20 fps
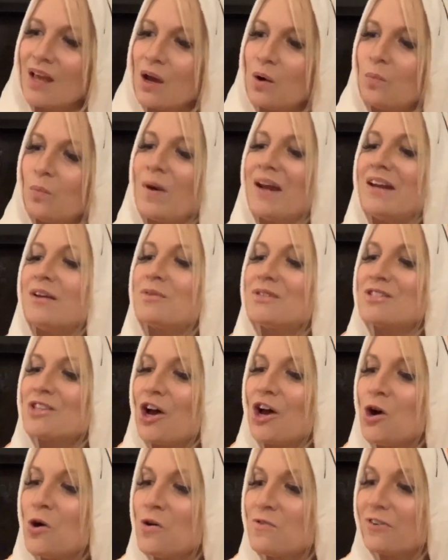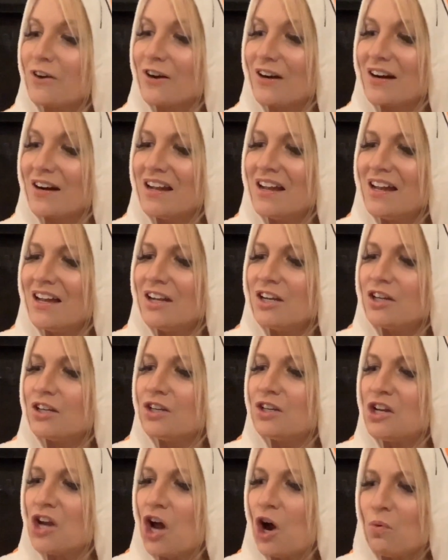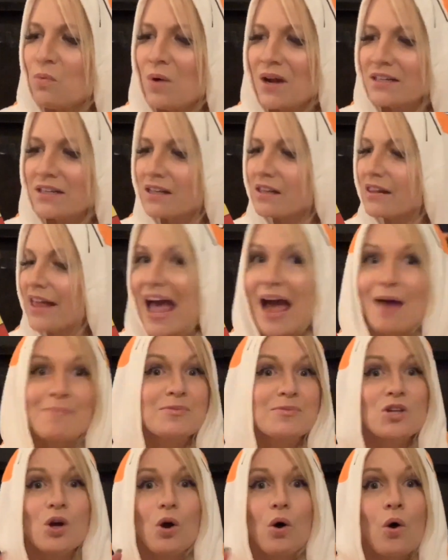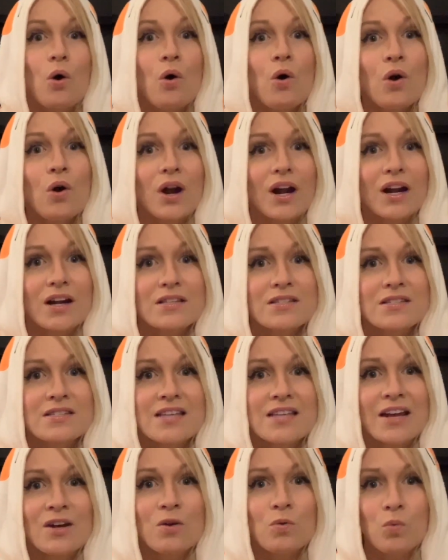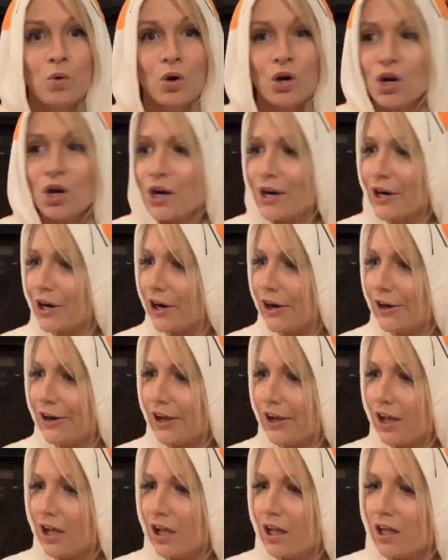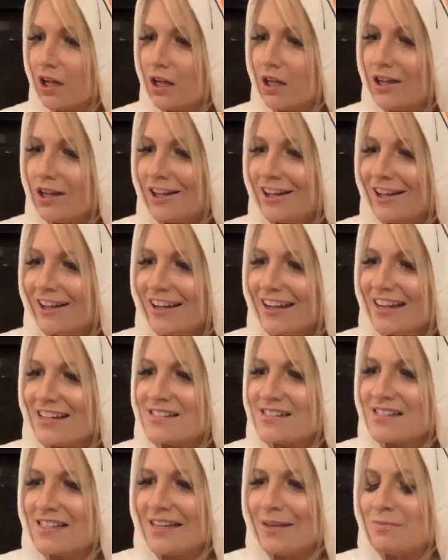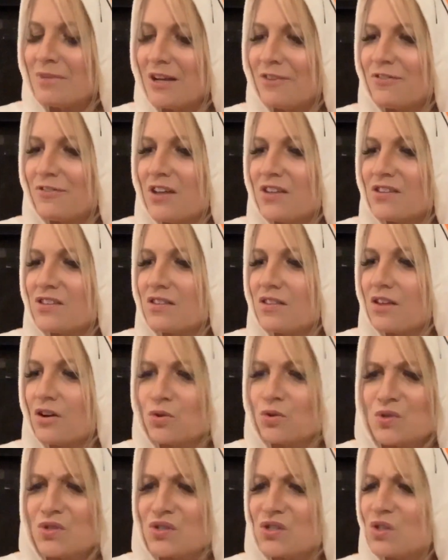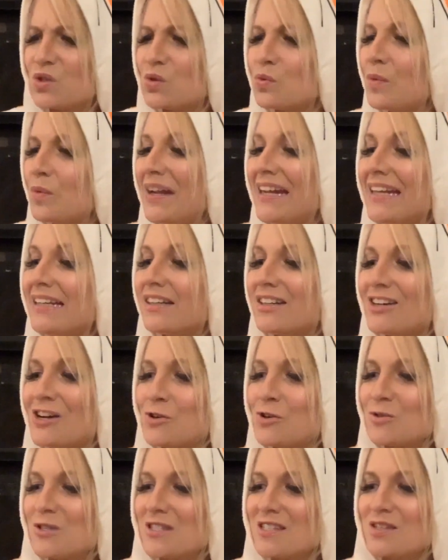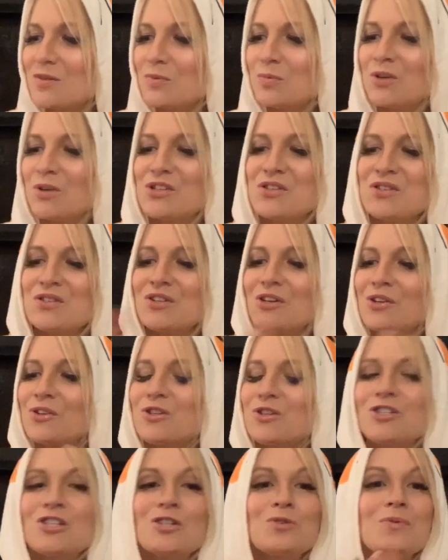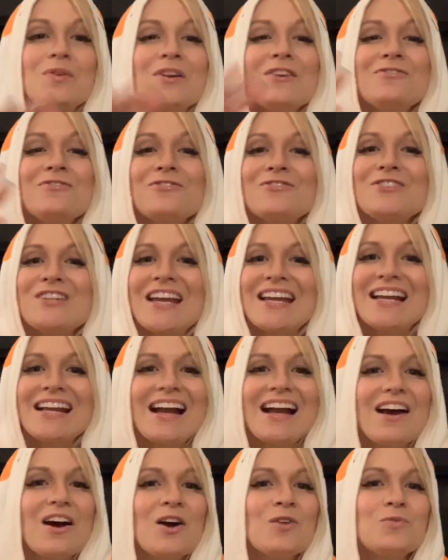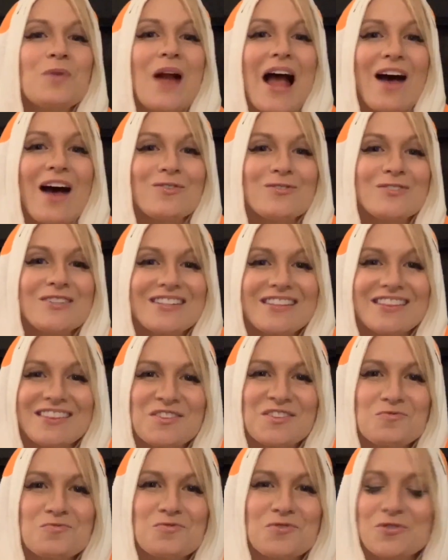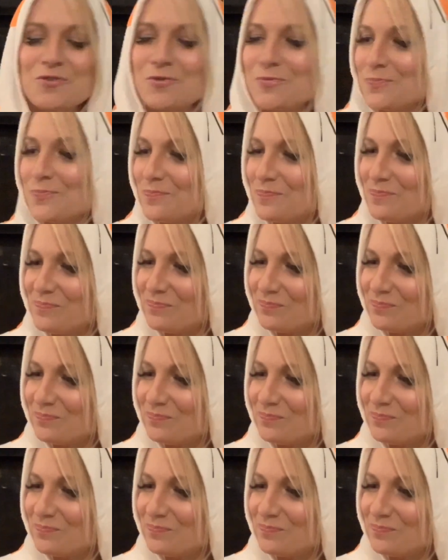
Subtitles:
When it was over, no one clapped or said a word. It seemed as if those sweet notes were still drifting around the room.